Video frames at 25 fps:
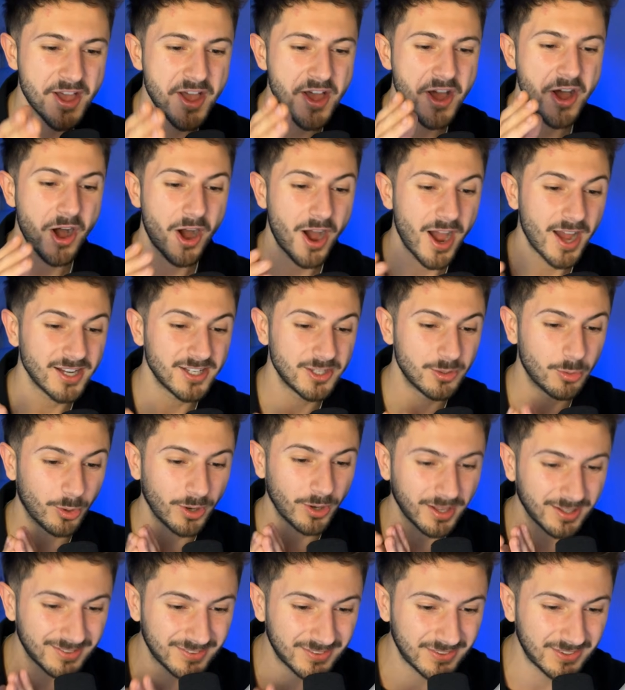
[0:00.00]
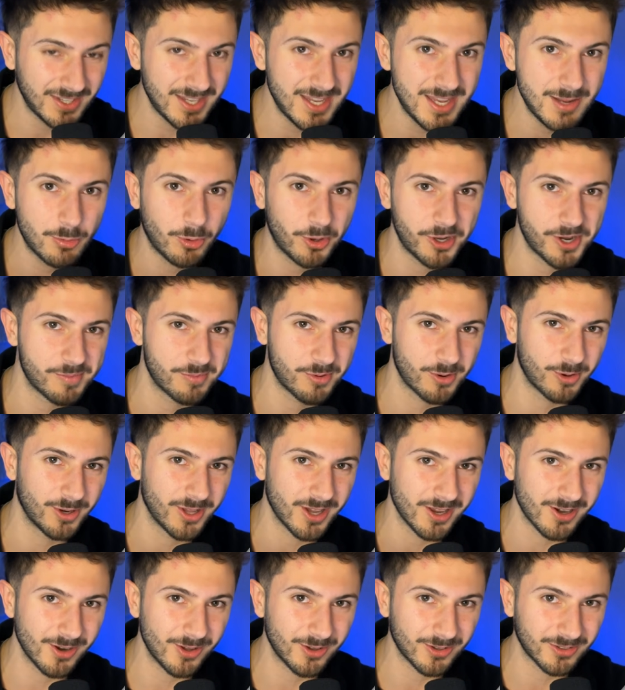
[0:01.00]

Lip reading: I actually want to see what the product looks